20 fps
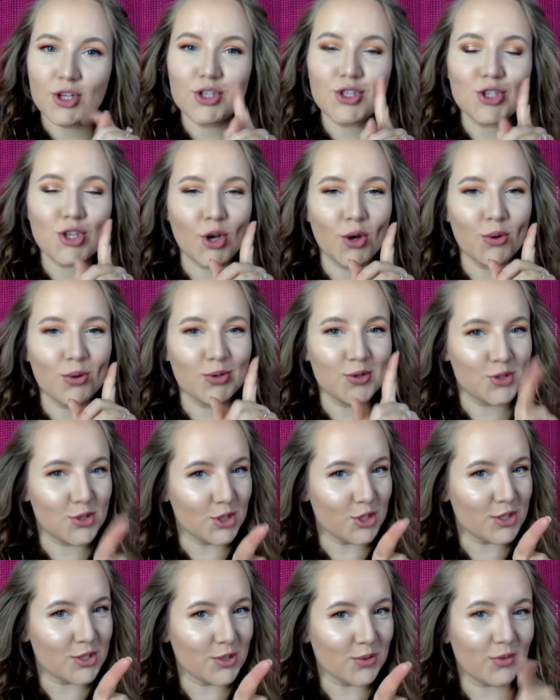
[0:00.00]
So
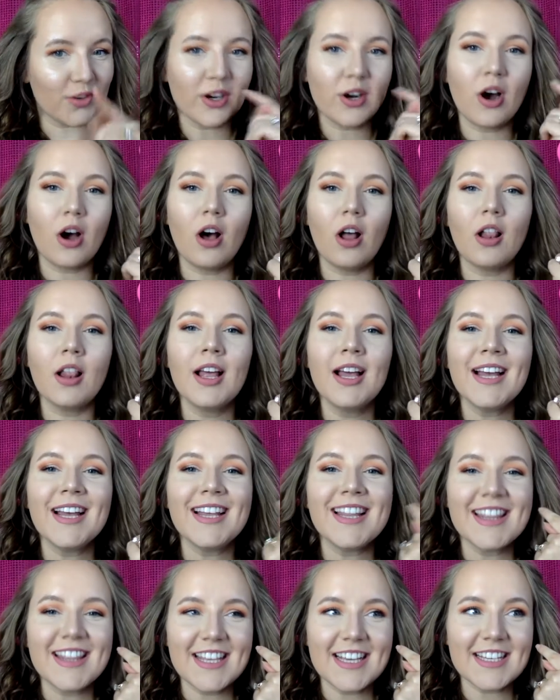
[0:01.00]
just to recall,
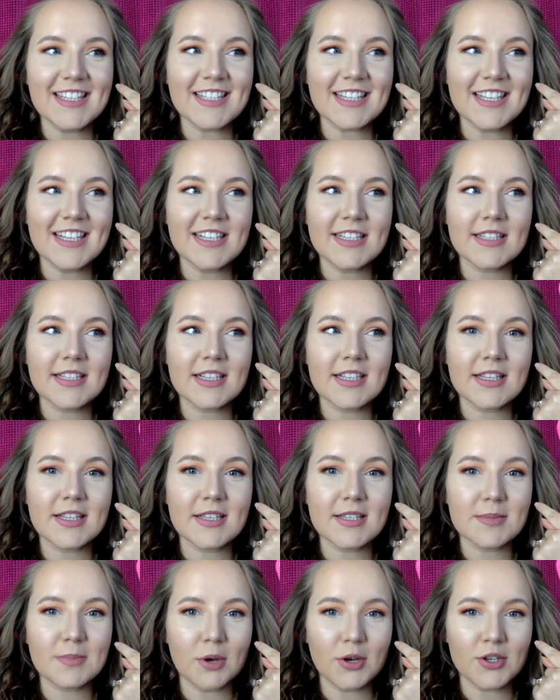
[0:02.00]
this is the
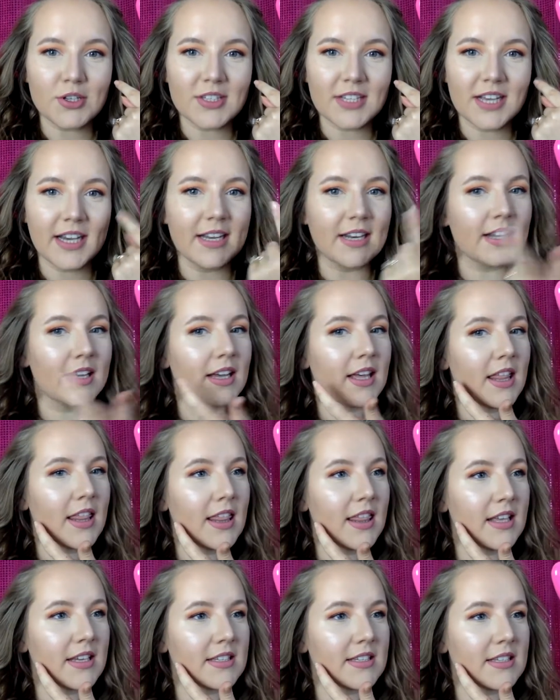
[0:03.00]
sponge side,
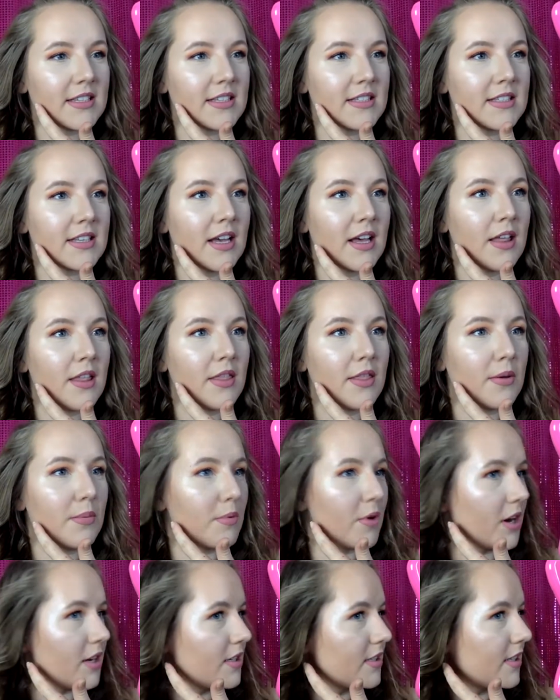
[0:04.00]
this is the
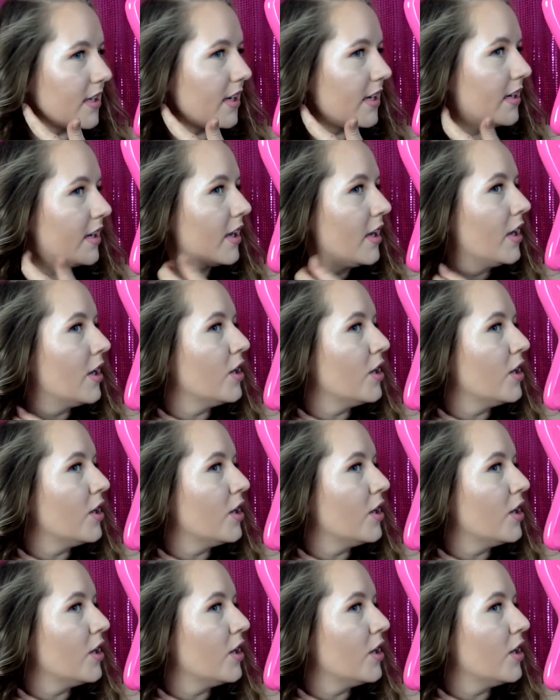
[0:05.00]
brush side.